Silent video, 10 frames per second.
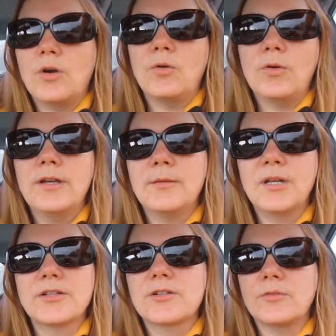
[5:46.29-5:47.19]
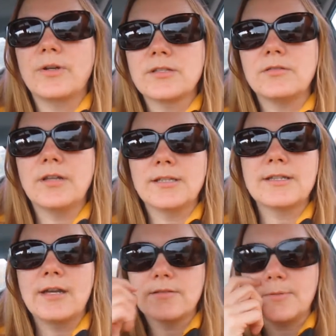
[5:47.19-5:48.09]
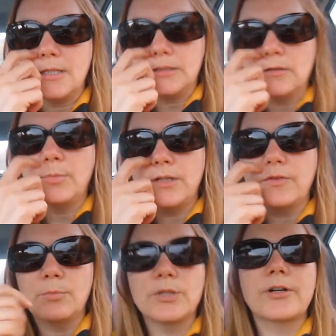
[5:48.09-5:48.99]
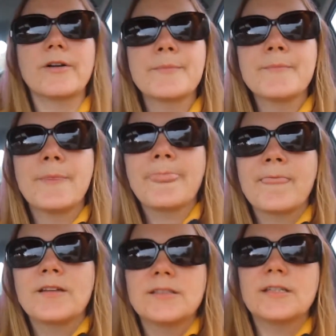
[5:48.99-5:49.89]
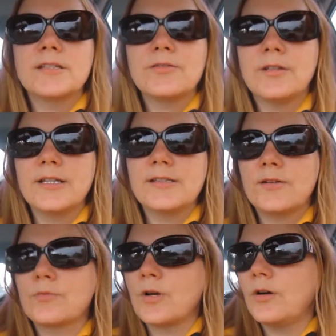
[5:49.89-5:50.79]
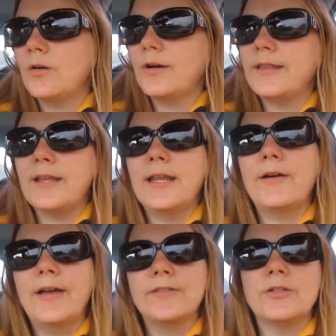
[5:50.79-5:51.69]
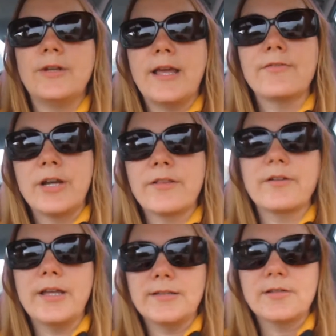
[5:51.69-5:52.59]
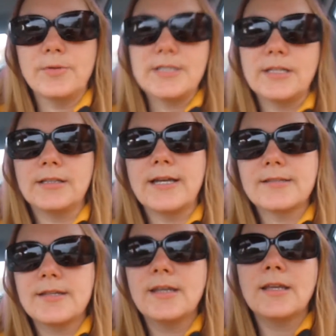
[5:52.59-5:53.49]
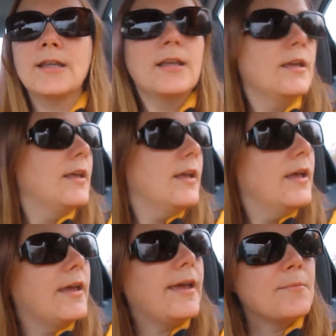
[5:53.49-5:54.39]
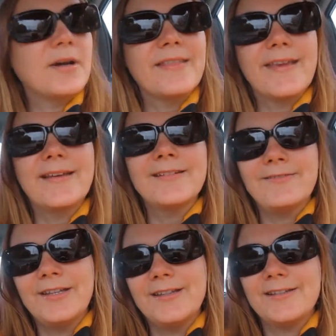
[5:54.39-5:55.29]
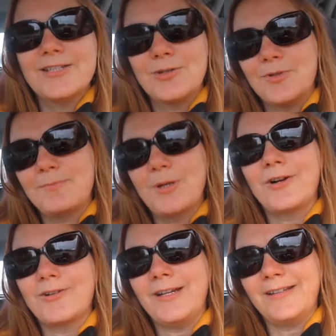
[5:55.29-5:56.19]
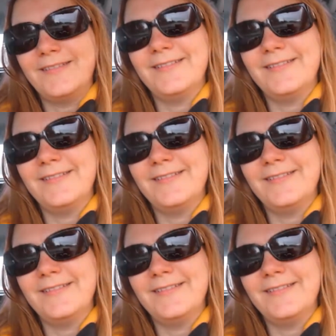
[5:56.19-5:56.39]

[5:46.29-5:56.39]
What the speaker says: I'm not sure what two nights now. It's been a little bit of a blur. Did it two nights in a row, and then now I have to do it every other night. So we did it last night, and by the end of it, she was purring.